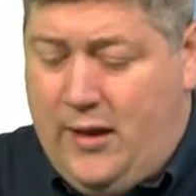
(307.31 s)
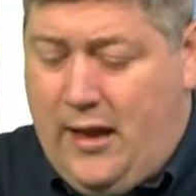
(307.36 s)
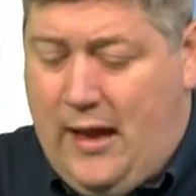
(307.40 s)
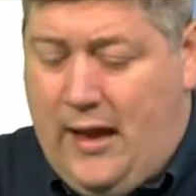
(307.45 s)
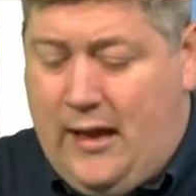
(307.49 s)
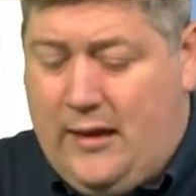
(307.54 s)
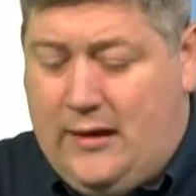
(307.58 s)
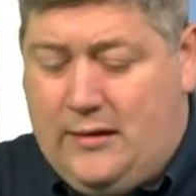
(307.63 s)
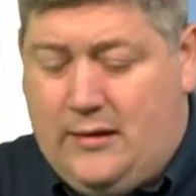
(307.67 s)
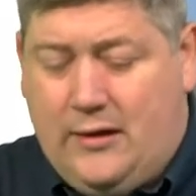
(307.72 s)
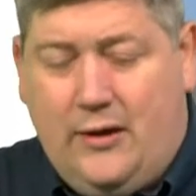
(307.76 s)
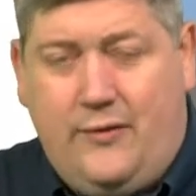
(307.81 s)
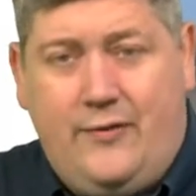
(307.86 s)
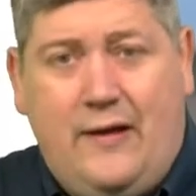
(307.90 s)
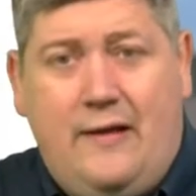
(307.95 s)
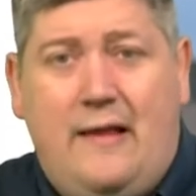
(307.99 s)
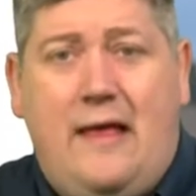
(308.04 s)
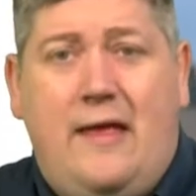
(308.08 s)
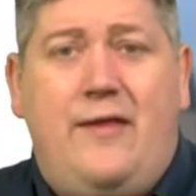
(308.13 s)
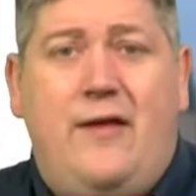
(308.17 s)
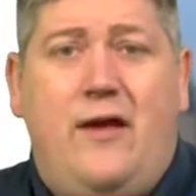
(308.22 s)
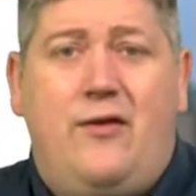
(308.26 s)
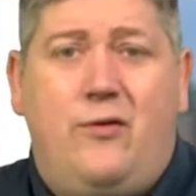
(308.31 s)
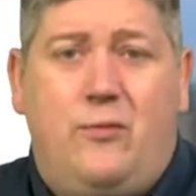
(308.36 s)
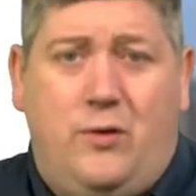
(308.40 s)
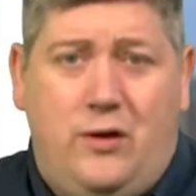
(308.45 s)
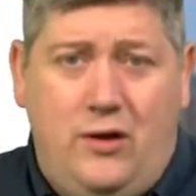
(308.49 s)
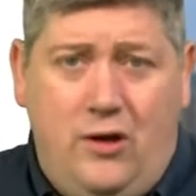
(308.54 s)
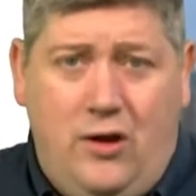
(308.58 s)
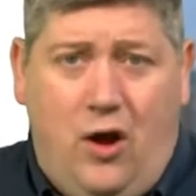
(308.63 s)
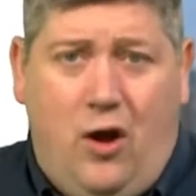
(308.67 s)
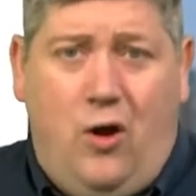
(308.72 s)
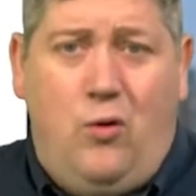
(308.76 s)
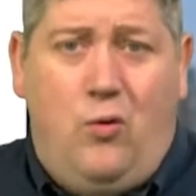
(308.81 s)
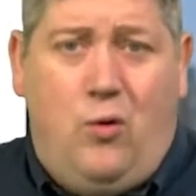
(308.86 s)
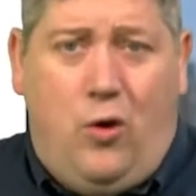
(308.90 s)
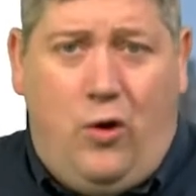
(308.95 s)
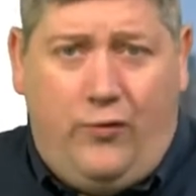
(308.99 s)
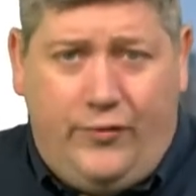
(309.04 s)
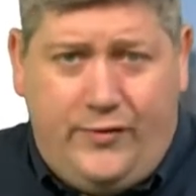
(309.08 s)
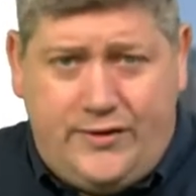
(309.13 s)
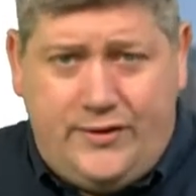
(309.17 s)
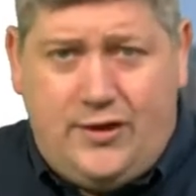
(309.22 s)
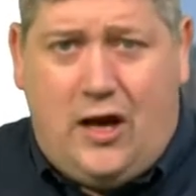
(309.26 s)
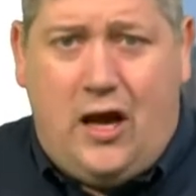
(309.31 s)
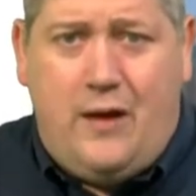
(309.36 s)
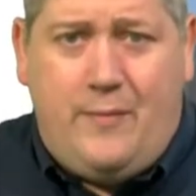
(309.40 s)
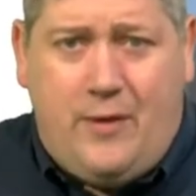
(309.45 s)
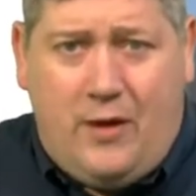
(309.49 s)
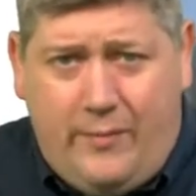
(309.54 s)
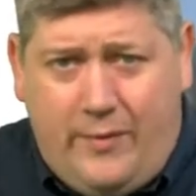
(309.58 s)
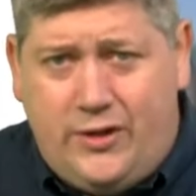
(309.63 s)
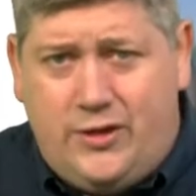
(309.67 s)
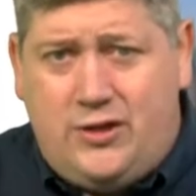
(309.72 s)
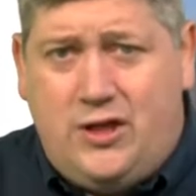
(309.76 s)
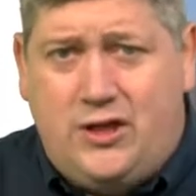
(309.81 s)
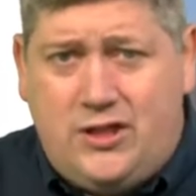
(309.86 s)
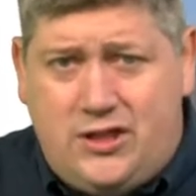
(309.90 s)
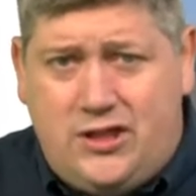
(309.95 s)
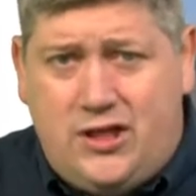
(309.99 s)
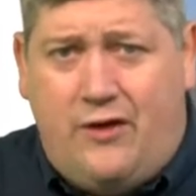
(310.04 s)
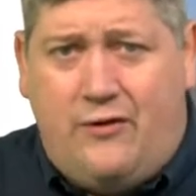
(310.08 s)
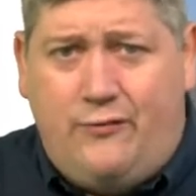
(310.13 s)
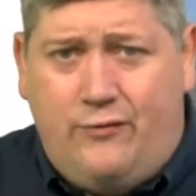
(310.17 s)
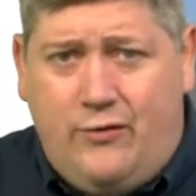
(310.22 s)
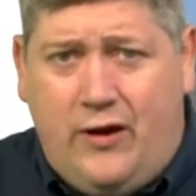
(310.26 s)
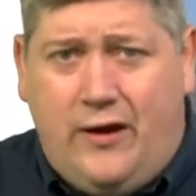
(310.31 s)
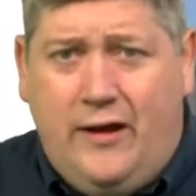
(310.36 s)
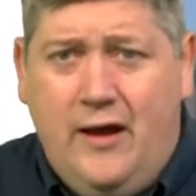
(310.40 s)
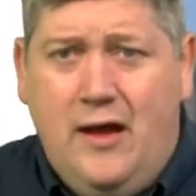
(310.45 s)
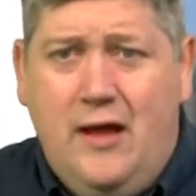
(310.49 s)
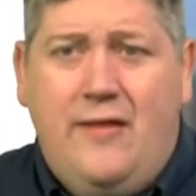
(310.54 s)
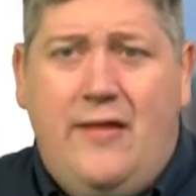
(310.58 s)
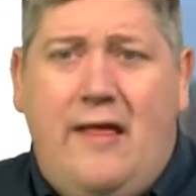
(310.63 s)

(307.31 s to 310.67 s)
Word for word: And uh, they let the other one know all the time how much they're suffering.